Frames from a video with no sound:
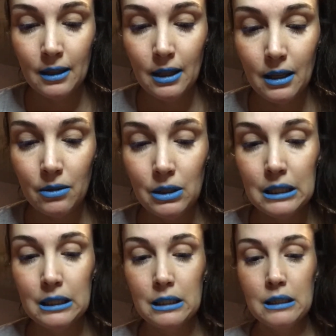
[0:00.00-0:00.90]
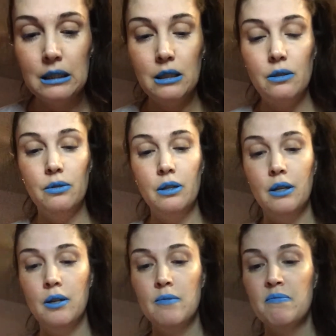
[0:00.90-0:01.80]
the ounces and stuff.
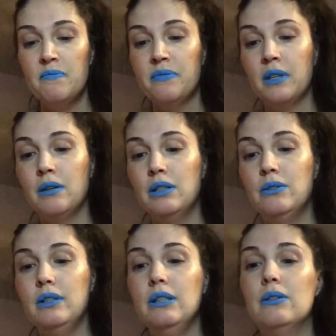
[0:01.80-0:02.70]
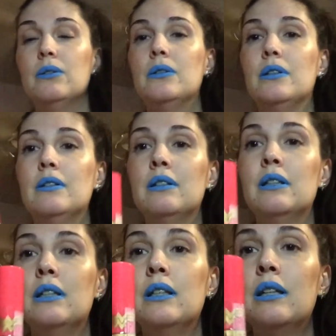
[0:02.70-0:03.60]
It's really cool.
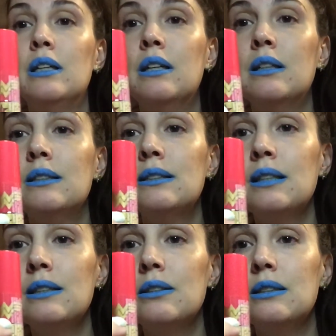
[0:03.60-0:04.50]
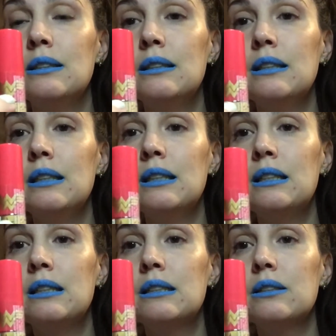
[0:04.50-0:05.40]
Just has her insignia
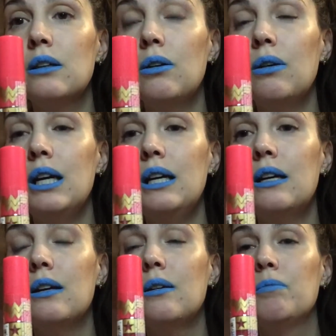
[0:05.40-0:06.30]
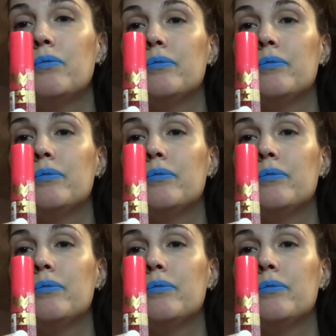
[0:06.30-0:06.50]
and the star right here.